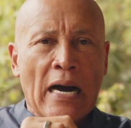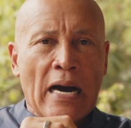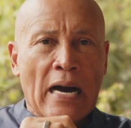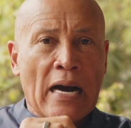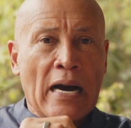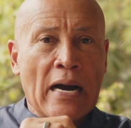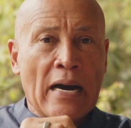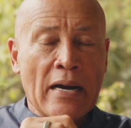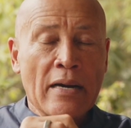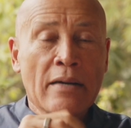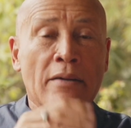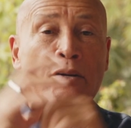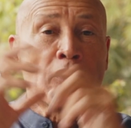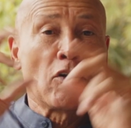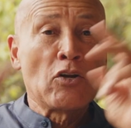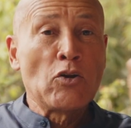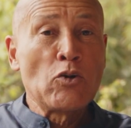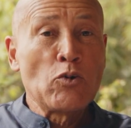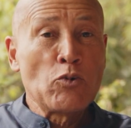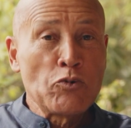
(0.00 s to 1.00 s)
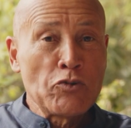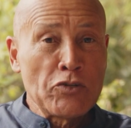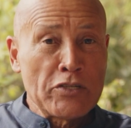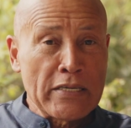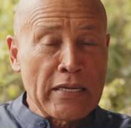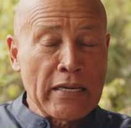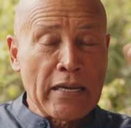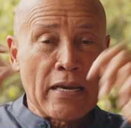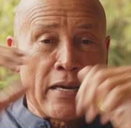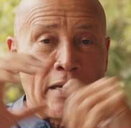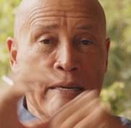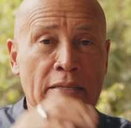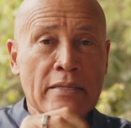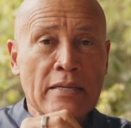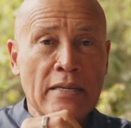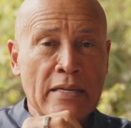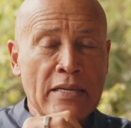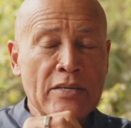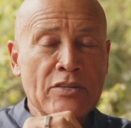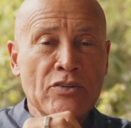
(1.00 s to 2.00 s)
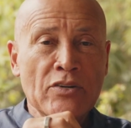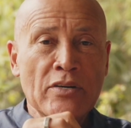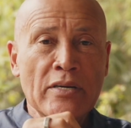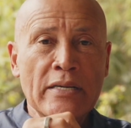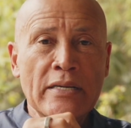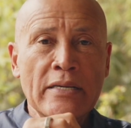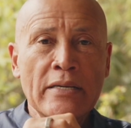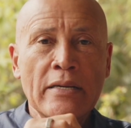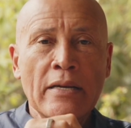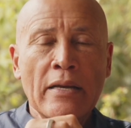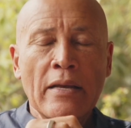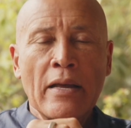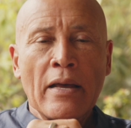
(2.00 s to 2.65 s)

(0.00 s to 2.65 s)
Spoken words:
are losing it, literally,